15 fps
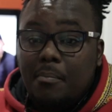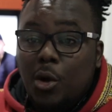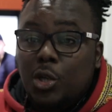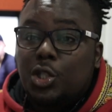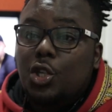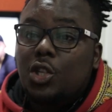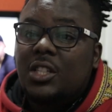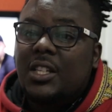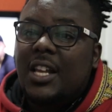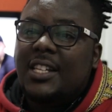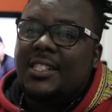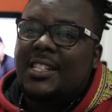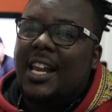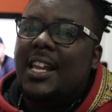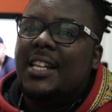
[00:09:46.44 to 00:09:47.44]
Most
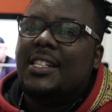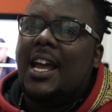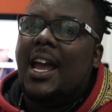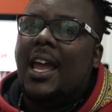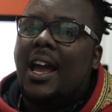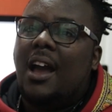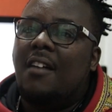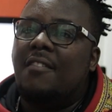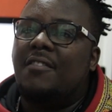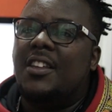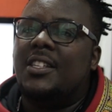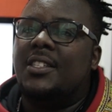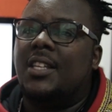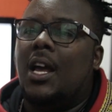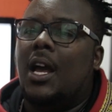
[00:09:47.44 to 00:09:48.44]
useless talent I have
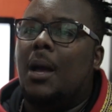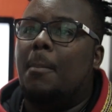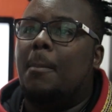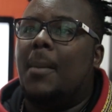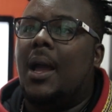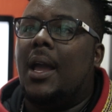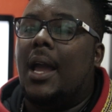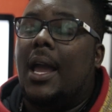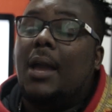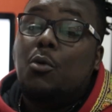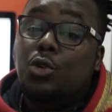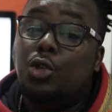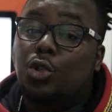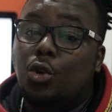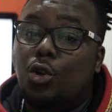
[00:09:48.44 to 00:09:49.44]
is I
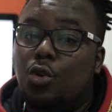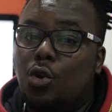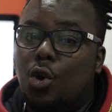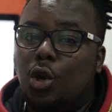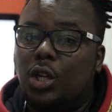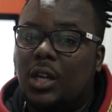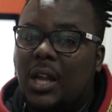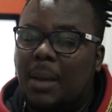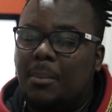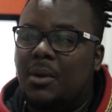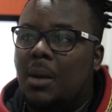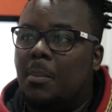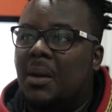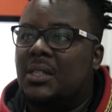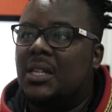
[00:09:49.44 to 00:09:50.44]
won't show you on
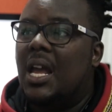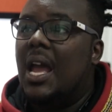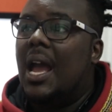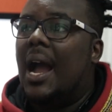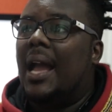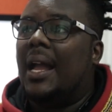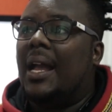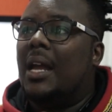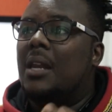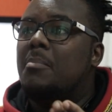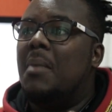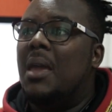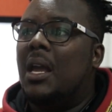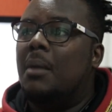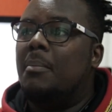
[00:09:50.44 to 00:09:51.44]
camera, but I can
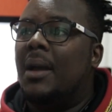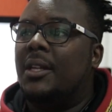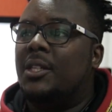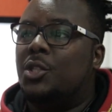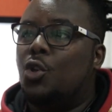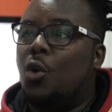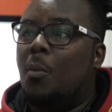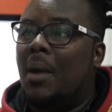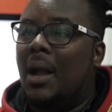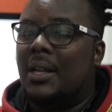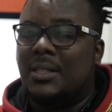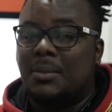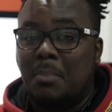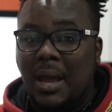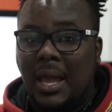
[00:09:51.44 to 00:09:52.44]
make my stomach
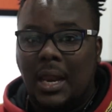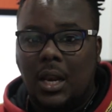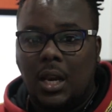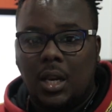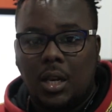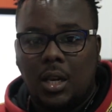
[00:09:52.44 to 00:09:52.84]
smile.